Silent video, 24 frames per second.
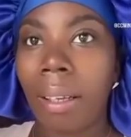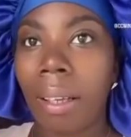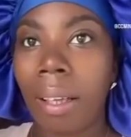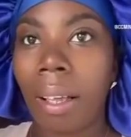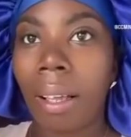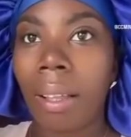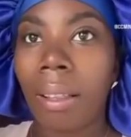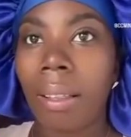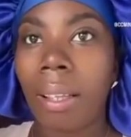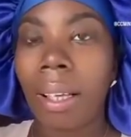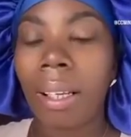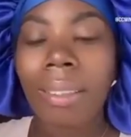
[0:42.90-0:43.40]

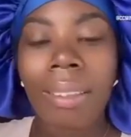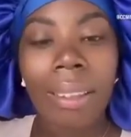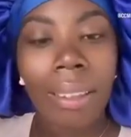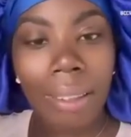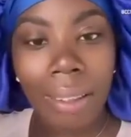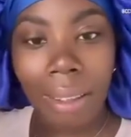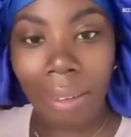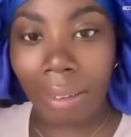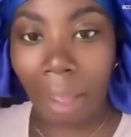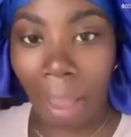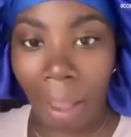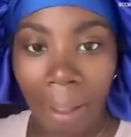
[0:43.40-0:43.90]
This is
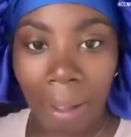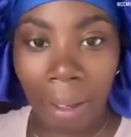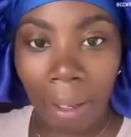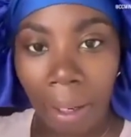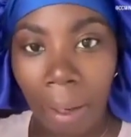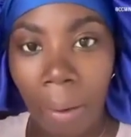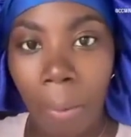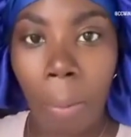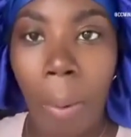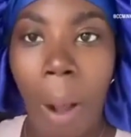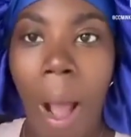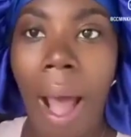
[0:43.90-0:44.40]
exactly
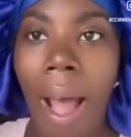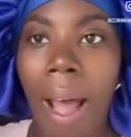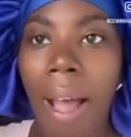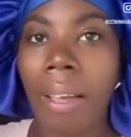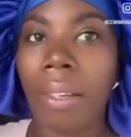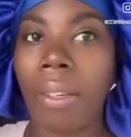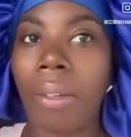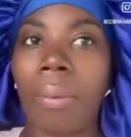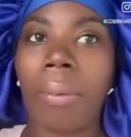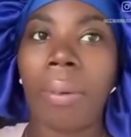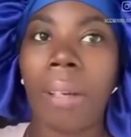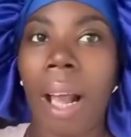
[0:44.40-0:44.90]
why I
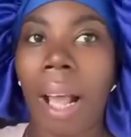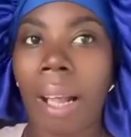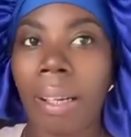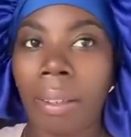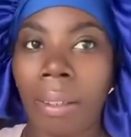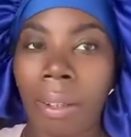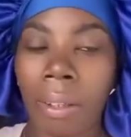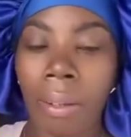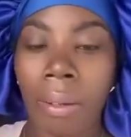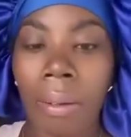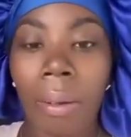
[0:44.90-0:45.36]
do what I do.